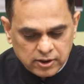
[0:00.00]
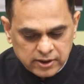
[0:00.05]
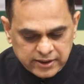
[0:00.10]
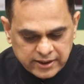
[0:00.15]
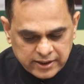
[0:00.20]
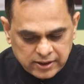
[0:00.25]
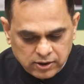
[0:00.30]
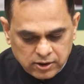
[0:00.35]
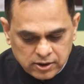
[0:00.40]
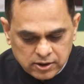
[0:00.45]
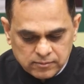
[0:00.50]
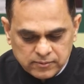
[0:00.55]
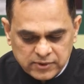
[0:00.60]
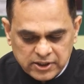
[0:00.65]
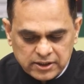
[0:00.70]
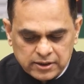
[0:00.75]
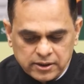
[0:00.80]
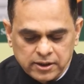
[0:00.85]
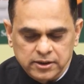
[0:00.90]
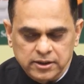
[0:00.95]

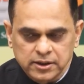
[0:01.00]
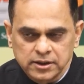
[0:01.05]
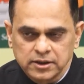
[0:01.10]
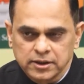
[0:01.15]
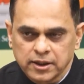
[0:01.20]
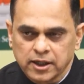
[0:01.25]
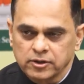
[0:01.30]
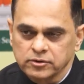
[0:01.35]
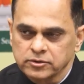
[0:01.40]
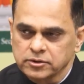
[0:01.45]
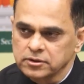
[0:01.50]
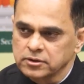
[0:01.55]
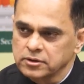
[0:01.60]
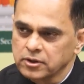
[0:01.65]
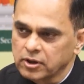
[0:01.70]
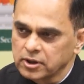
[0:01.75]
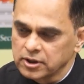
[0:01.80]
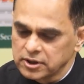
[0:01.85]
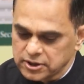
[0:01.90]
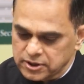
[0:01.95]
economy,
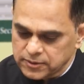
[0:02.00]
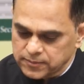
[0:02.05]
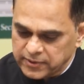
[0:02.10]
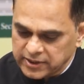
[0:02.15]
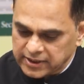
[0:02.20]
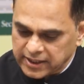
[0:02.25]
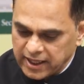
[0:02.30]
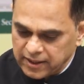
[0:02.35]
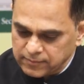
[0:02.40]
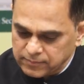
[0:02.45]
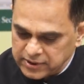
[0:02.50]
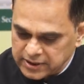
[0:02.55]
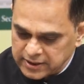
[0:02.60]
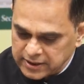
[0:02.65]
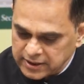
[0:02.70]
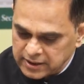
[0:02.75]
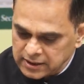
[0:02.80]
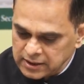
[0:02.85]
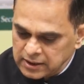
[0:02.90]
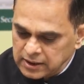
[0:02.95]
$13,000 per
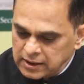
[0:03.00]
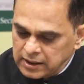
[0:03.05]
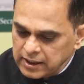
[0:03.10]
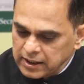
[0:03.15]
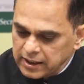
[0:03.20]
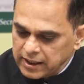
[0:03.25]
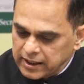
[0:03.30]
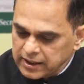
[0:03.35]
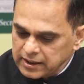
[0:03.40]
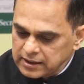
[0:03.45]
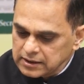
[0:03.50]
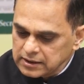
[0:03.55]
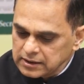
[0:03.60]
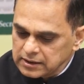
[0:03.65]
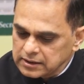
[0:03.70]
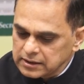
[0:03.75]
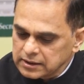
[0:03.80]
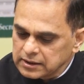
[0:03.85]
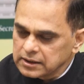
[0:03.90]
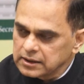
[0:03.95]
capita, and